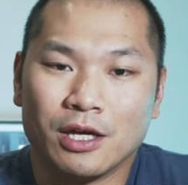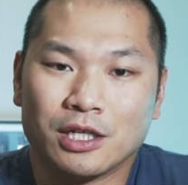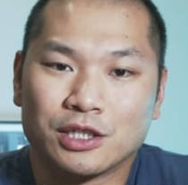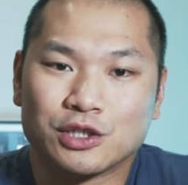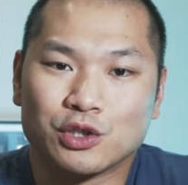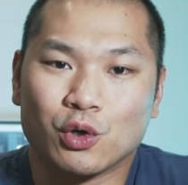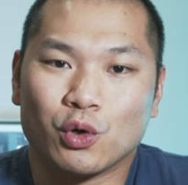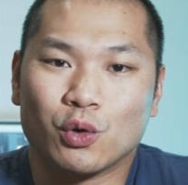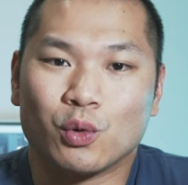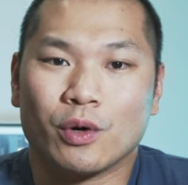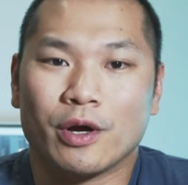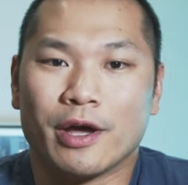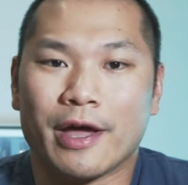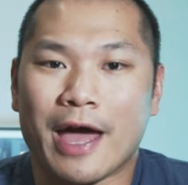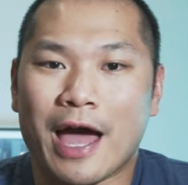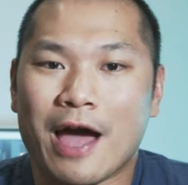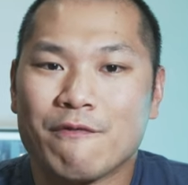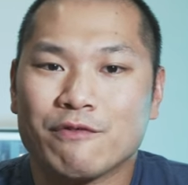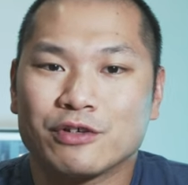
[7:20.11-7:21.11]
So
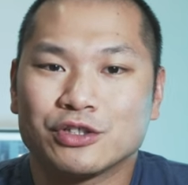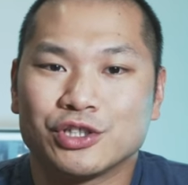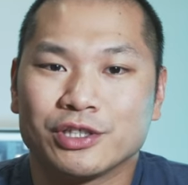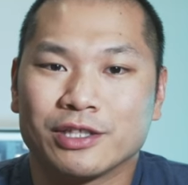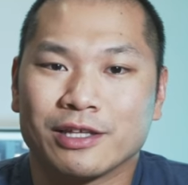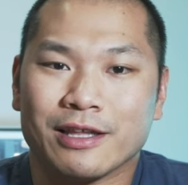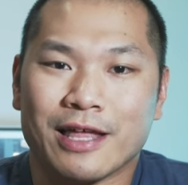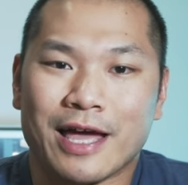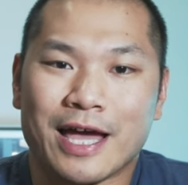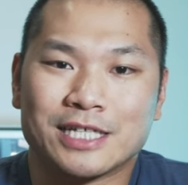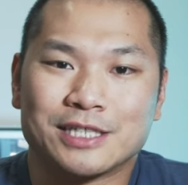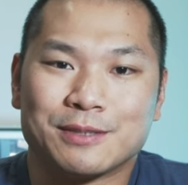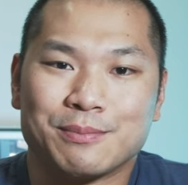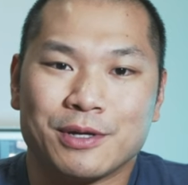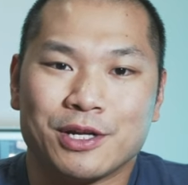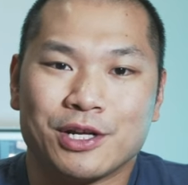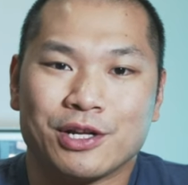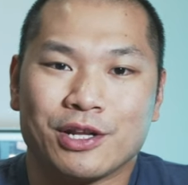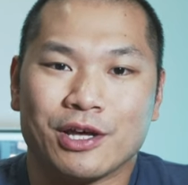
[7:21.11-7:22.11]
averaging the last
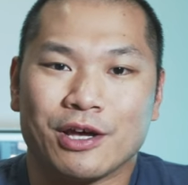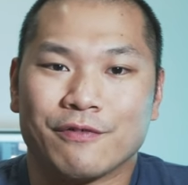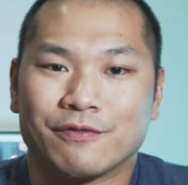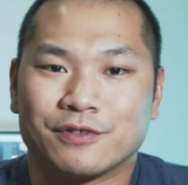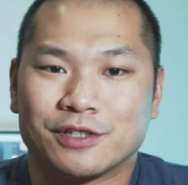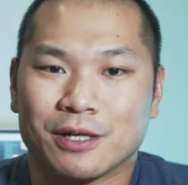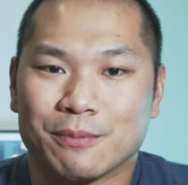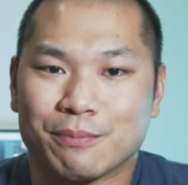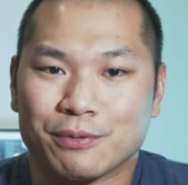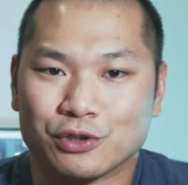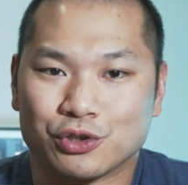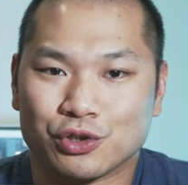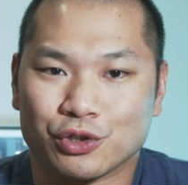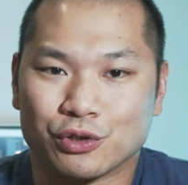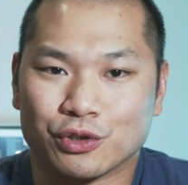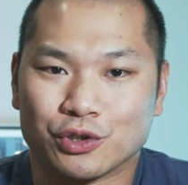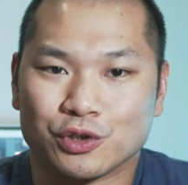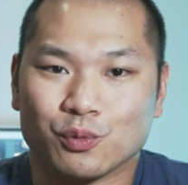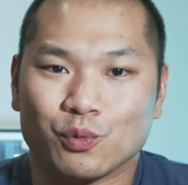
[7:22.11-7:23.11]
minute of
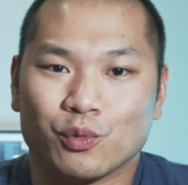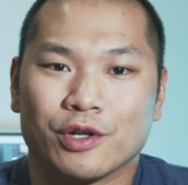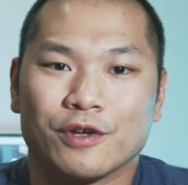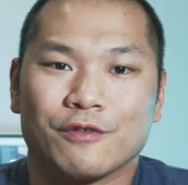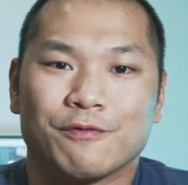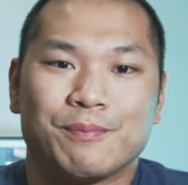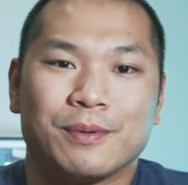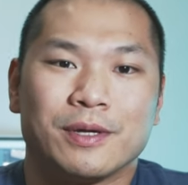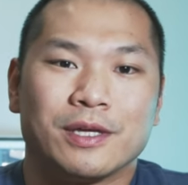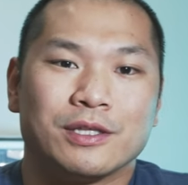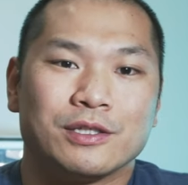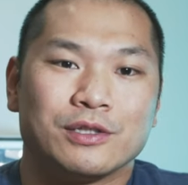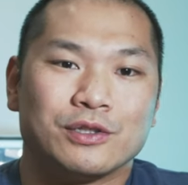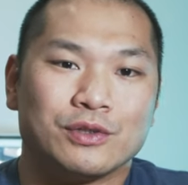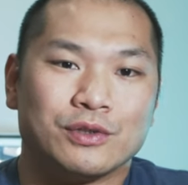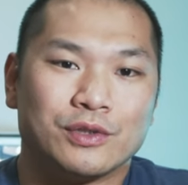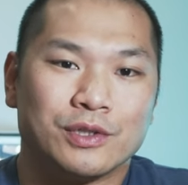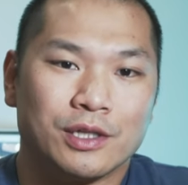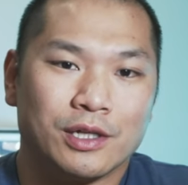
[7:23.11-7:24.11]
temperatures would have
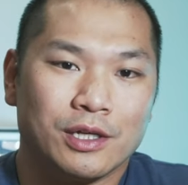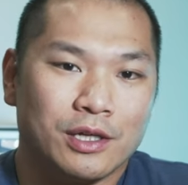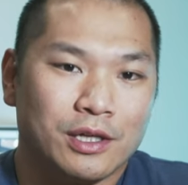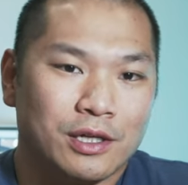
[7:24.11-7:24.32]
been